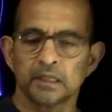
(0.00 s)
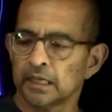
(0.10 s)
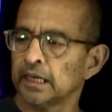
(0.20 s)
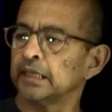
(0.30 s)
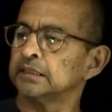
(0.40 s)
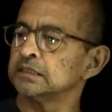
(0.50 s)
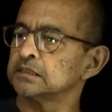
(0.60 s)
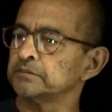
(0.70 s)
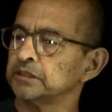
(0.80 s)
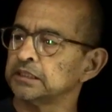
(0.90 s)
And then
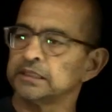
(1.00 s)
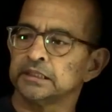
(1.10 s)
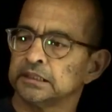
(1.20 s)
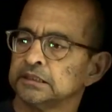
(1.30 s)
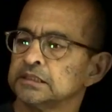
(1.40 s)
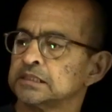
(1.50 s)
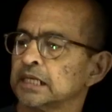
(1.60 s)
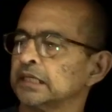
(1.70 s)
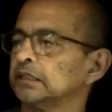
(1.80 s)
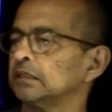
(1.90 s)
similarly in the
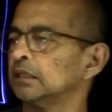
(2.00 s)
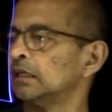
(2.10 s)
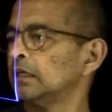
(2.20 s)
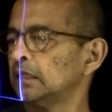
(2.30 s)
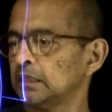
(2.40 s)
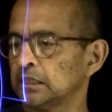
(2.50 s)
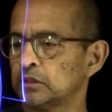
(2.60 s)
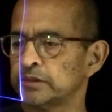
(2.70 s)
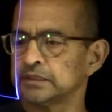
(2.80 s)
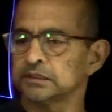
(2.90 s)
second
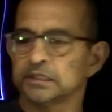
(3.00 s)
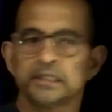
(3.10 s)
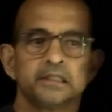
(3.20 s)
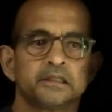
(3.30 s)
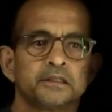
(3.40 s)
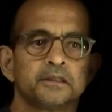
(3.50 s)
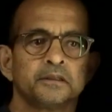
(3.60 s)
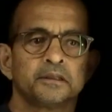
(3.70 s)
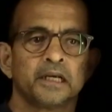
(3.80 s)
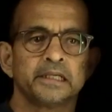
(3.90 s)
equation here,
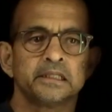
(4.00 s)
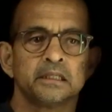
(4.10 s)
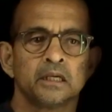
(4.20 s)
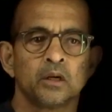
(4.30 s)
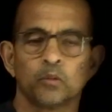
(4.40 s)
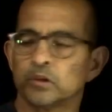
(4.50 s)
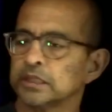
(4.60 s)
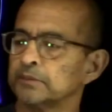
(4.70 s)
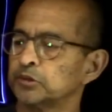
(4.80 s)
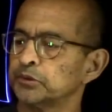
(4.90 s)
right, what
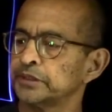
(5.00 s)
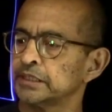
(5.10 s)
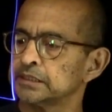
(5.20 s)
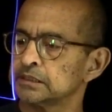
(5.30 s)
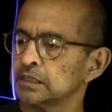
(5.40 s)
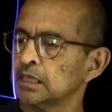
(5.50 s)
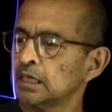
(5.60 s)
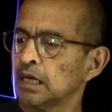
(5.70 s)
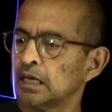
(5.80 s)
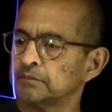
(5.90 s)
I'm doing is
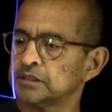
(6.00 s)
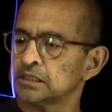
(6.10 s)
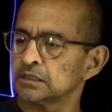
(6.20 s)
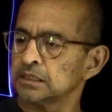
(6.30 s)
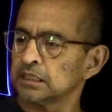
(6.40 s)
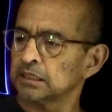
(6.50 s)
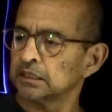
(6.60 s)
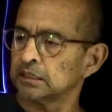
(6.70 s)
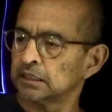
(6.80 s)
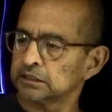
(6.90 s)
I'm just
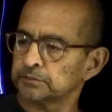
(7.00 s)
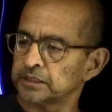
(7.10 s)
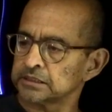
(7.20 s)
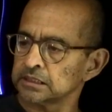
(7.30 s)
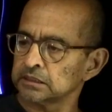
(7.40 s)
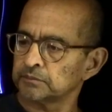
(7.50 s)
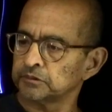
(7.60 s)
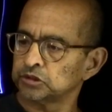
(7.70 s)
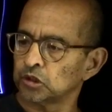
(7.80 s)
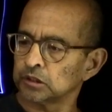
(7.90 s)
expressing the
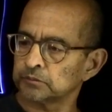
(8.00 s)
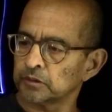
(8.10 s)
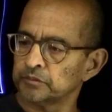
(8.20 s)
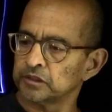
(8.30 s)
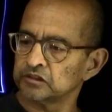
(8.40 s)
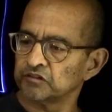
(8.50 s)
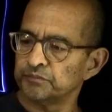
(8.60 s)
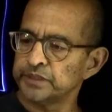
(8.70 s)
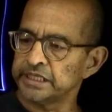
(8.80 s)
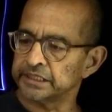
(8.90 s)
joint probability of
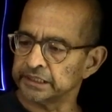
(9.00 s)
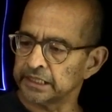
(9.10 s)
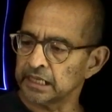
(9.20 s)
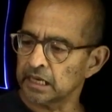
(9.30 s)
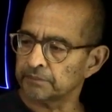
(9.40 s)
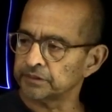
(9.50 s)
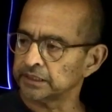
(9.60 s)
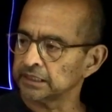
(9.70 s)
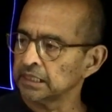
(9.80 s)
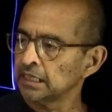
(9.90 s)
B and A
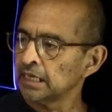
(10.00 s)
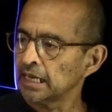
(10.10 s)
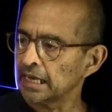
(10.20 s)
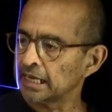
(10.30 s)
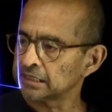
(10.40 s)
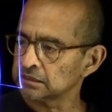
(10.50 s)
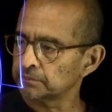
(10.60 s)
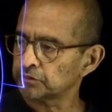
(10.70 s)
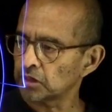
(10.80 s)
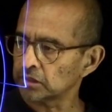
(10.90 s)
happening as the
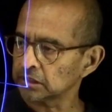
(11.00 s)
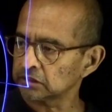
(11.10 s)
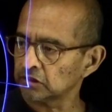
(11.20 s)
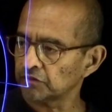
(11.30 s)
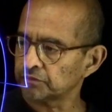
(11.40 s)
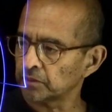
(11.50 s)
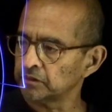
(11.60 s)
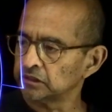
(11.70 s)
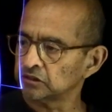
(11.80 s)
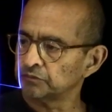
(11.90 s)
product of
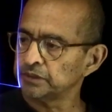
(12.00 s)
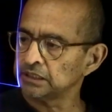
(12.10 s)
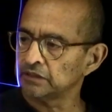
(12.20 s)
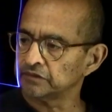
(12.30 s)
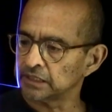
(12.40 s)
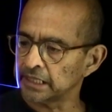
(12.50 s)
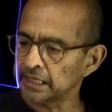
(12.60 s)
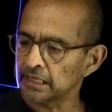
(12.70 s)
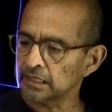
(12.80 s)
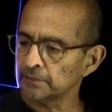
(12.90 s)
probability of B given
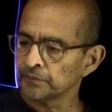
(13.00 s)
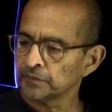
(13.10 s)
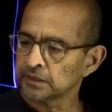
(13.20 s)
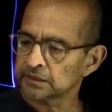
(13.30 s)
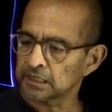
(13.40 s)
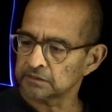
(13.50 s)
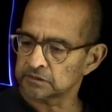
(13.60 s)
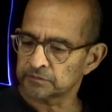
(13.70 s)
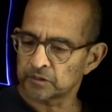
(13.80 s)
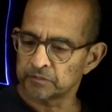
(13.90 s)
A times the
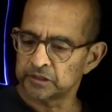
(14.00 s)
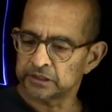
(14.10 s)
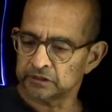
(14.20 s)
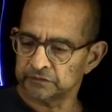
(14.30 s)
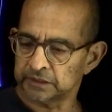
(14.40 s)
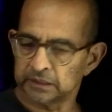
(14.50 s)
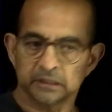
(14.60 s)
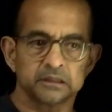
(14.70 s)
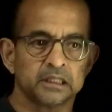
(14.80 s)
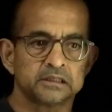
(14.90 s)
probability of A.
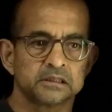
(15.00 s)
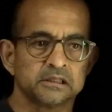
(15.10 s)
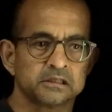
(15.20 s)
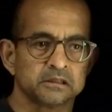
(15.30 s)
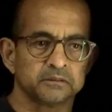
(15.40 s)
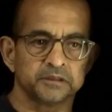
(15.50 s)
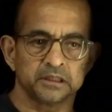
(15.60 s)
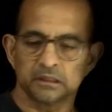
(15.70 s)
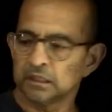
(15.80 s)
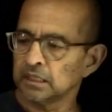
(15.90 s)
That's this term here.
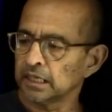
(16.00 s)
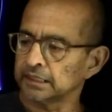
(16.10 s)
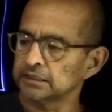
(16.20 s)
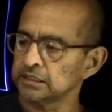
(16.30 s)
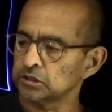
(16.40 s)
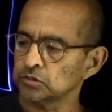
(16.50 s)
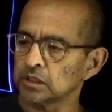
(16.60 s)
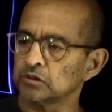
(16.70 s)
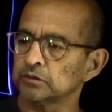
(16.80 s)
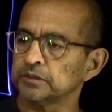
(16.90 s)
And these two are
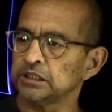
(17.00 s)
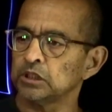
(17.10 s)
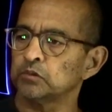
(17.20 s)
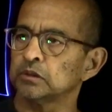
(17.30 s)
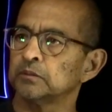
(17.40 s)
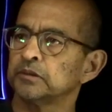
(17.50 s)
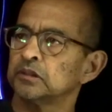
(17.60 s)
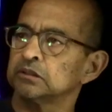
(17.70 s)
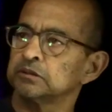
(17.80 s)
going to be equal because the